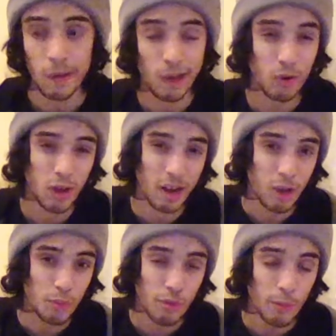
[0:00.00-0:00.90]
don't know how to
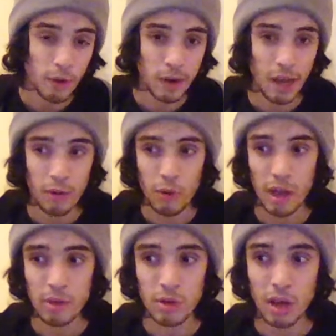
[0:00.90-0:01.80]
help someone, and I'd
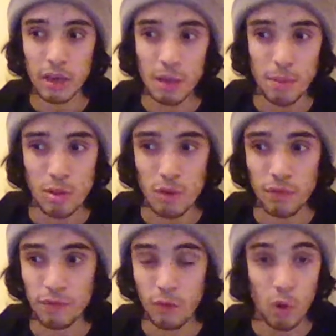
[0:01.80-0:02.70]
rather not get myself
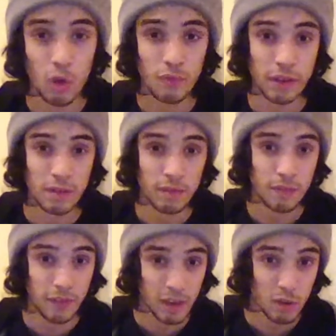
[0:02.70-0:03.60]
involved and
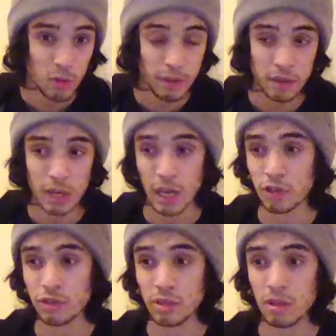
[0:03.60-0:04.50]
fail than to
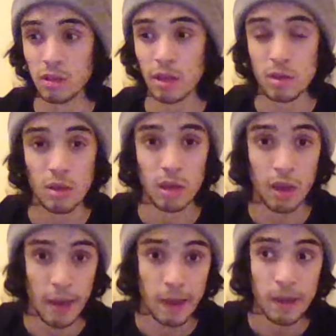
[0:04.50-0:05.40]
actually like say,
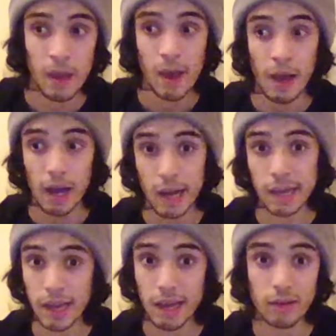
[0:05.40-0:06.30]
hey, I
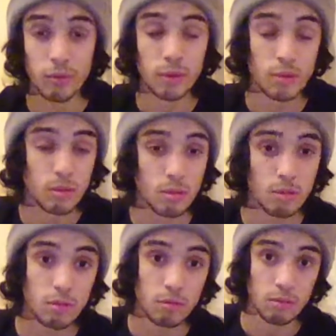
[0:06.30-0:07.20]
can't handle
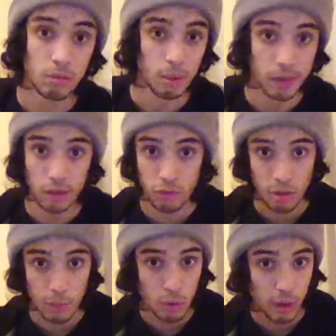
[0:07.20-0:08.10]
this. Let me get you
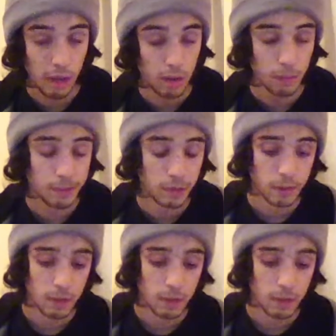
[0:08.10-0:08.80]
someone who can help you.